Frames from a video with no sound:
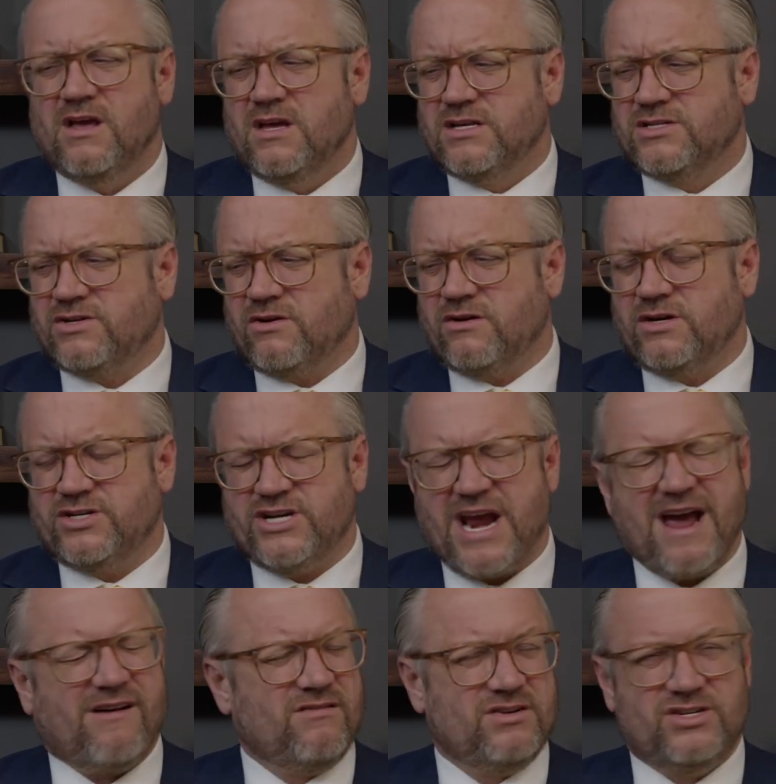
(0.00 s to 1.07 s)
certain
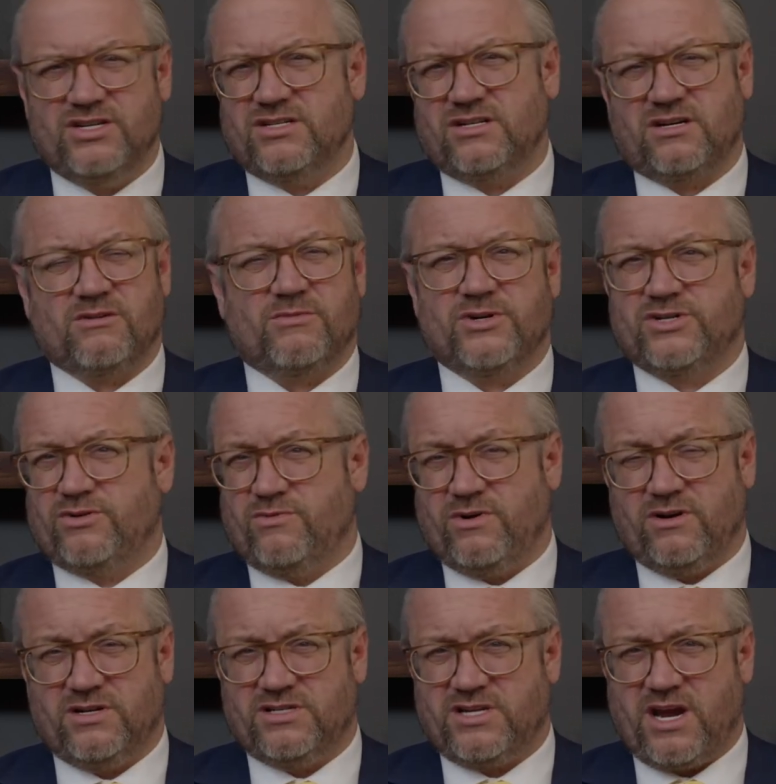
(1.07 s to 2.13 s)
challenges in commercial
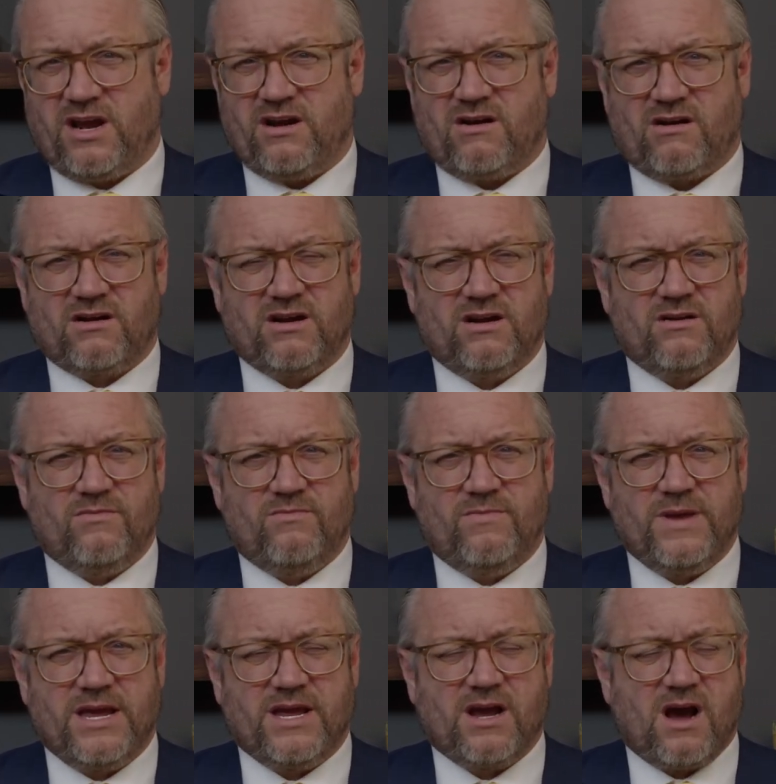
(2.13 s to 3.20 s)
real estate are going to
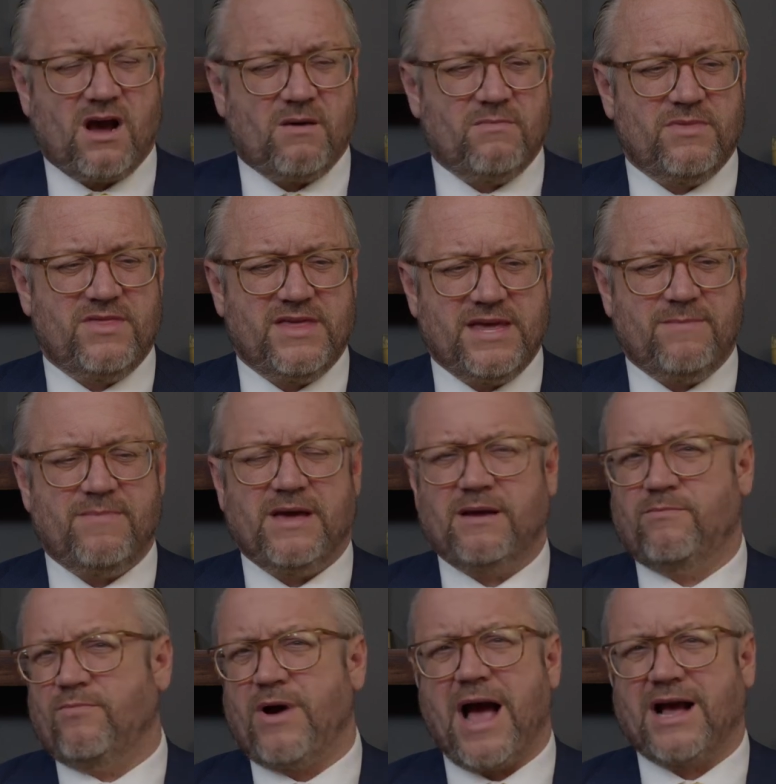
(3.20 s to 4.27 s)
become the
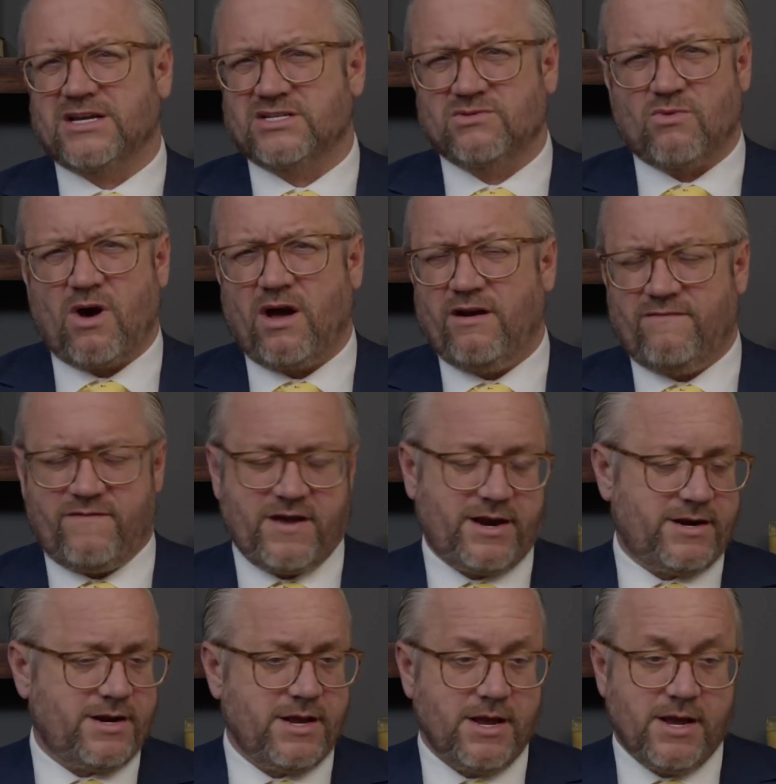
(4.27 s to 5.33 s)
big black swan event?